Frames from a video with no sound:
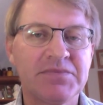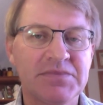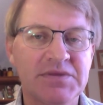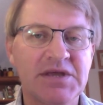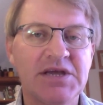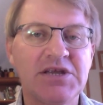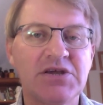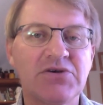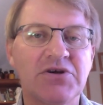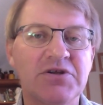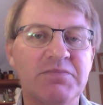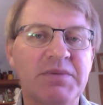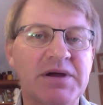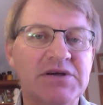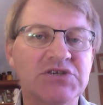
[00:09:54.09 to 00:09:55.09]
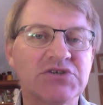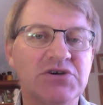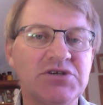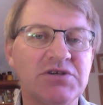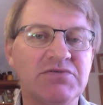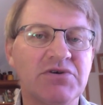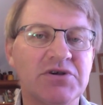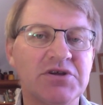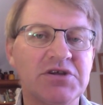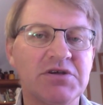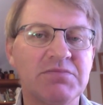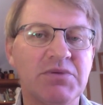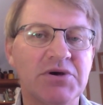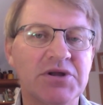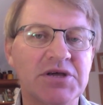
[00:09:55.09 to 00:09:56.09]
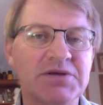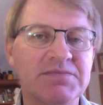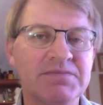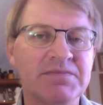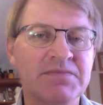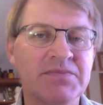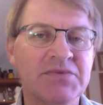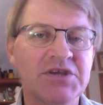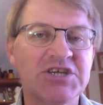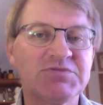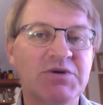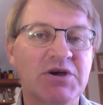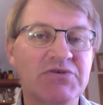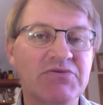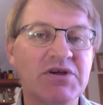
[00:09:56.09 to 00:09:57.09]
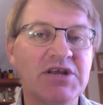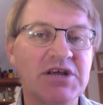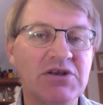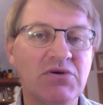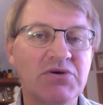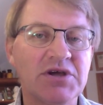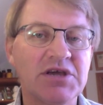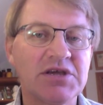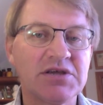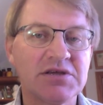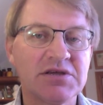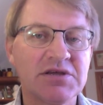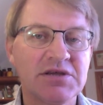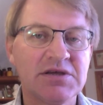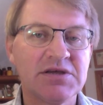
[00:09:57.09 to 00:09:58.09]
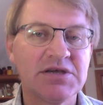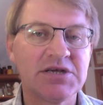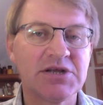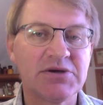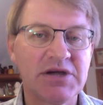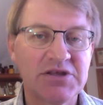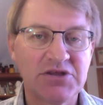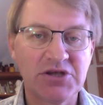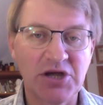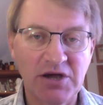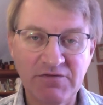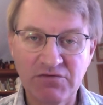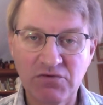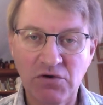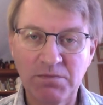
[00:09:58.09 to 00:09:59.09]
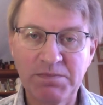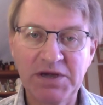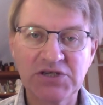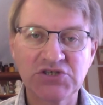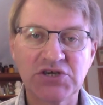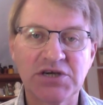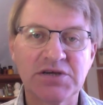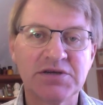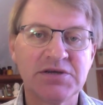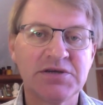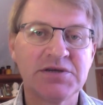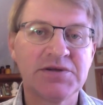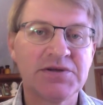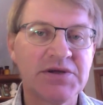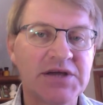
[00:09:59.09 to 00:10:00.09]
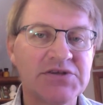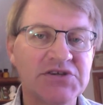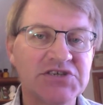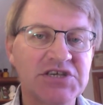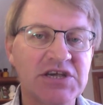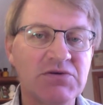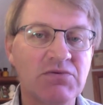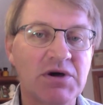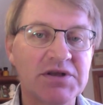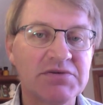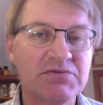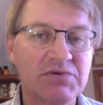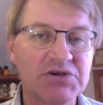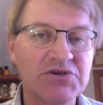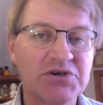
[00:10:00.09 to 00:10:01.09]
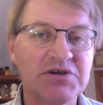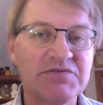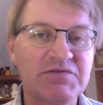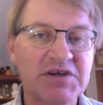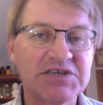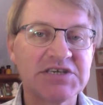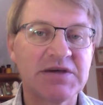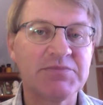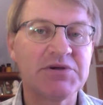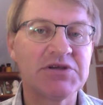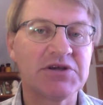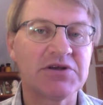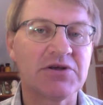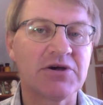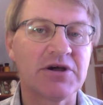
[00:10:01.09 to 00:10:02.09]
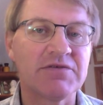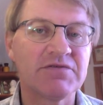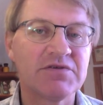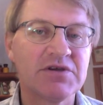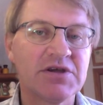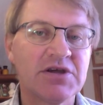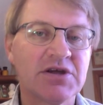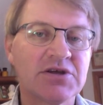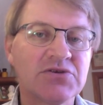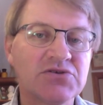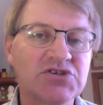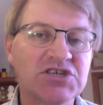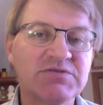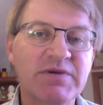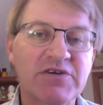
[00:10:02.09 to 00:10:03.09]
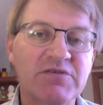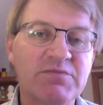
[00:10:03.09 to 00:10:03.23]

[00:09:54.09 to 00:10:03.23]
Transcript: any kind of parasite you've got in your body, is by really looking, you know, at the overall picture and to see what you can fix up in your life. not just a matter of